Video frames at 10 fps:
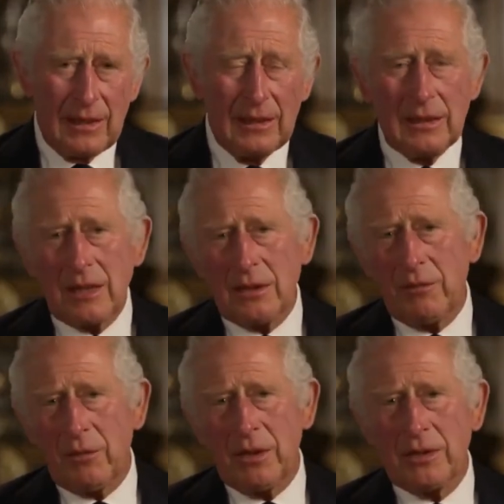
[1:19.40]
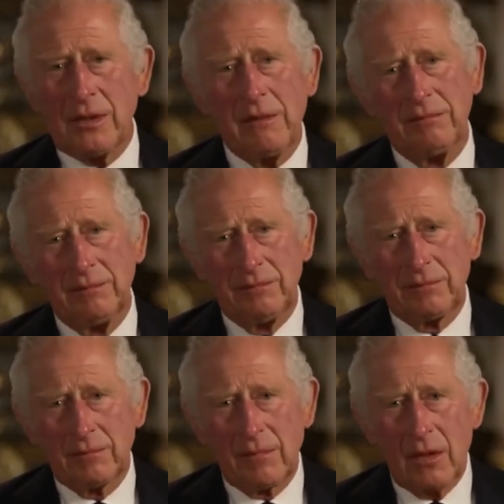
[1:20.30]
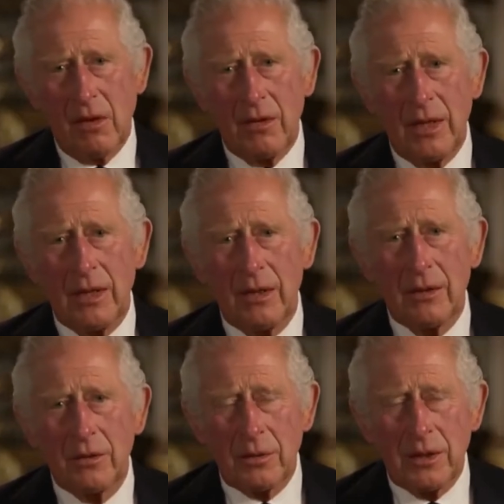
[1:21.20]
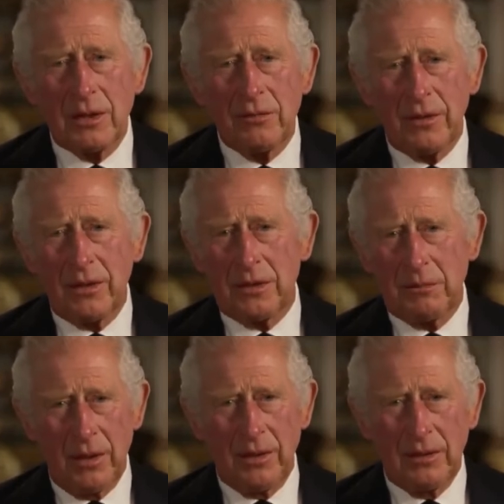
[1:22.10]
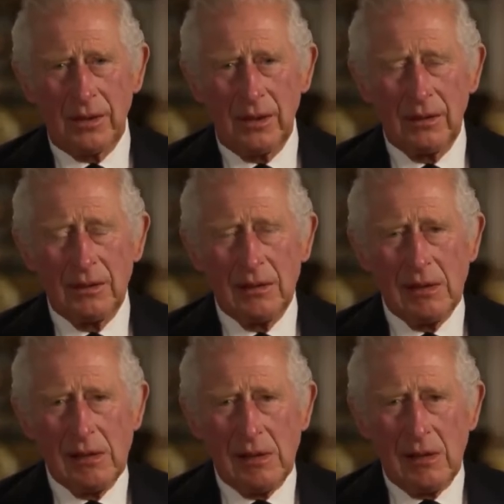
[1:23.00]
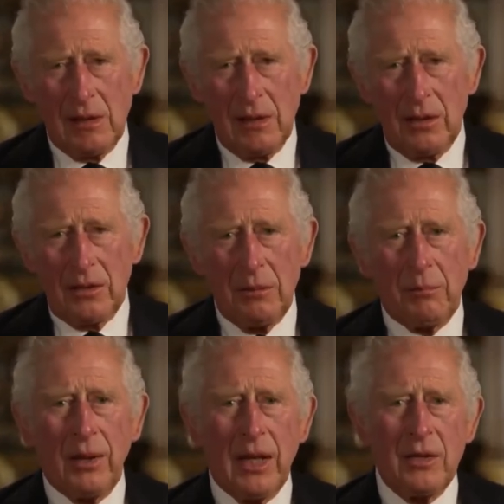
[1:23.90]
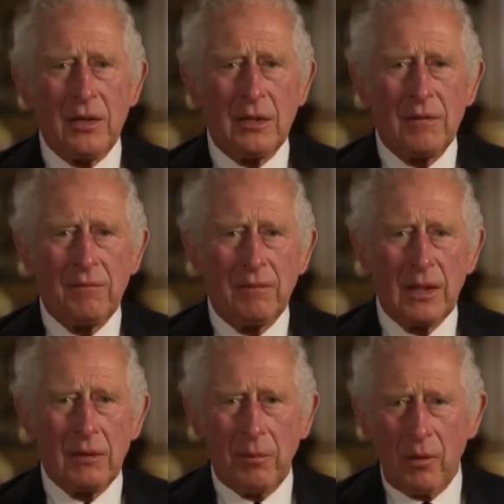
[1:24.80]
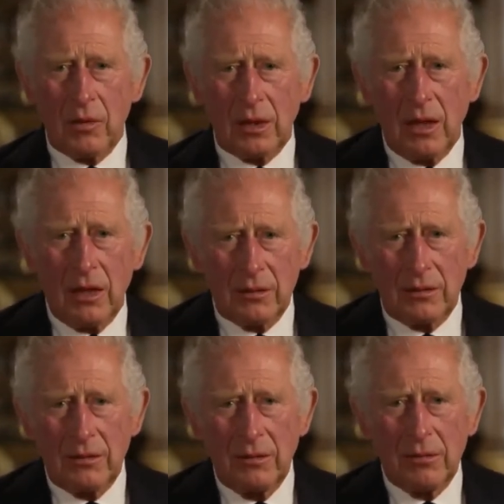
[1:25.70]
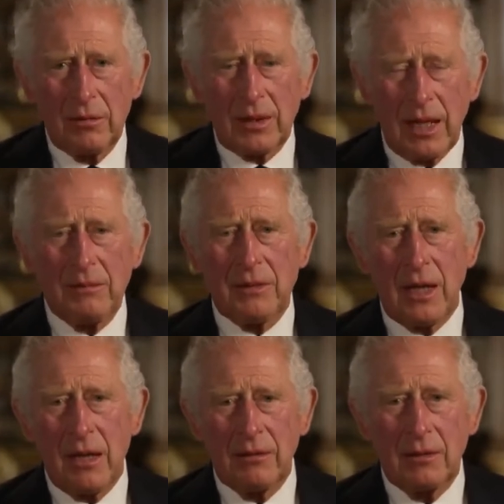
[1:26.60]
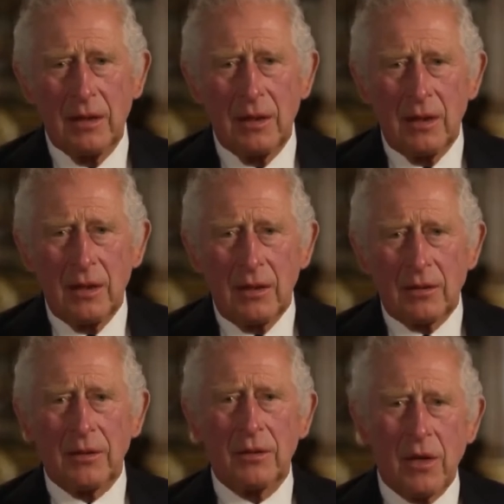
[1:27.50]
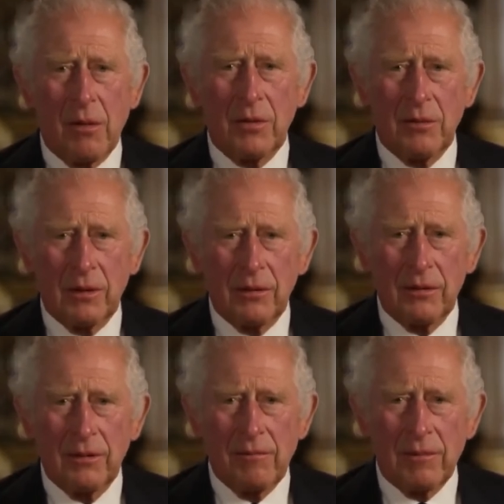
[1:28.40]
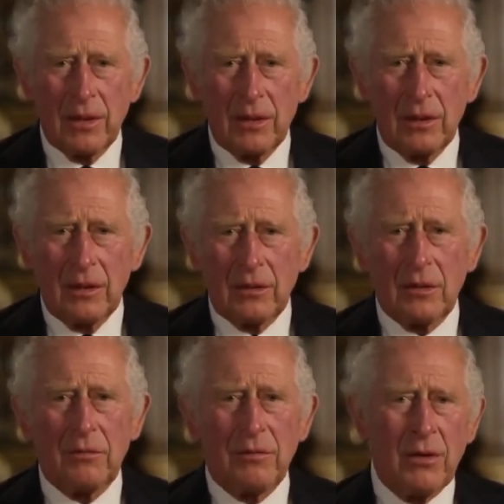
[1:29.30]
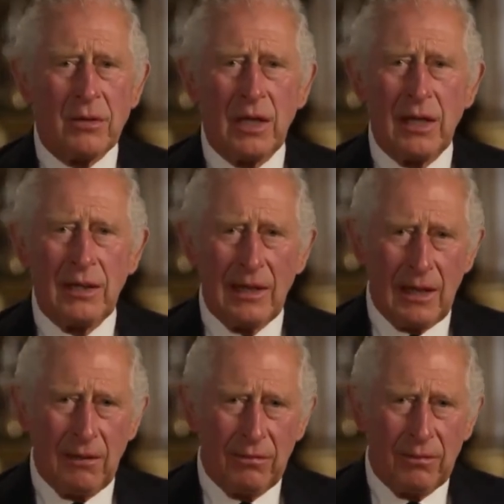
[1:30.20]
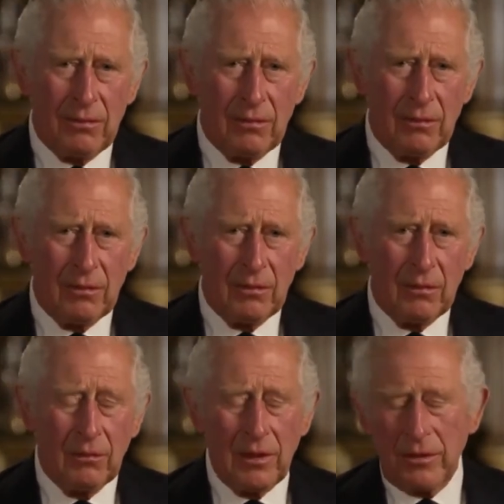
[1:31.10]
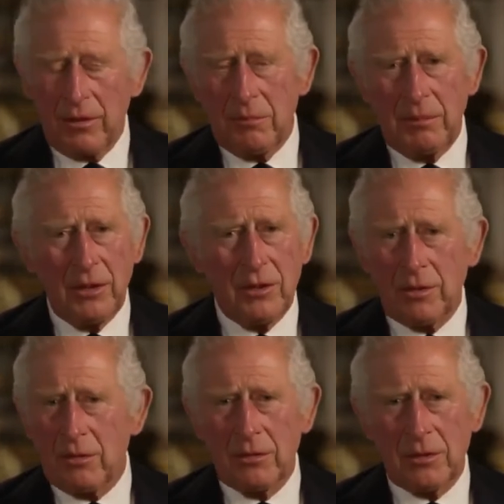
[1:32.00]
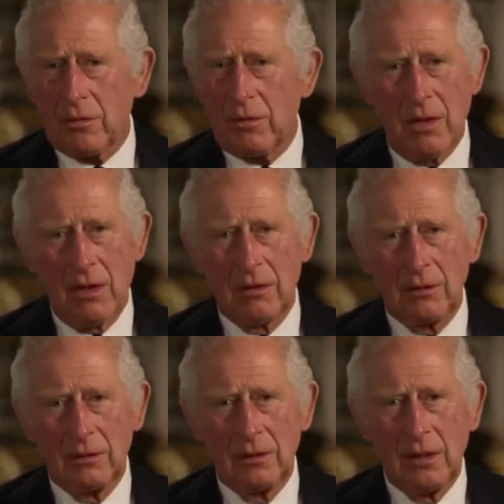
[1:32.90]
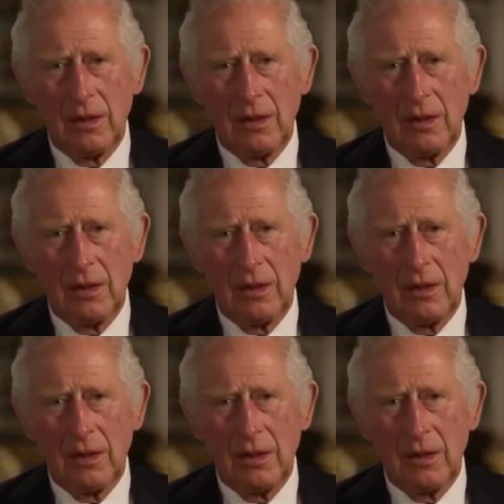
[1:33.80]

In 1947, on her 21st birthday, she pledged in a broadcast from Cape Town to the Commonwealth to devote her life, whether it be short or long,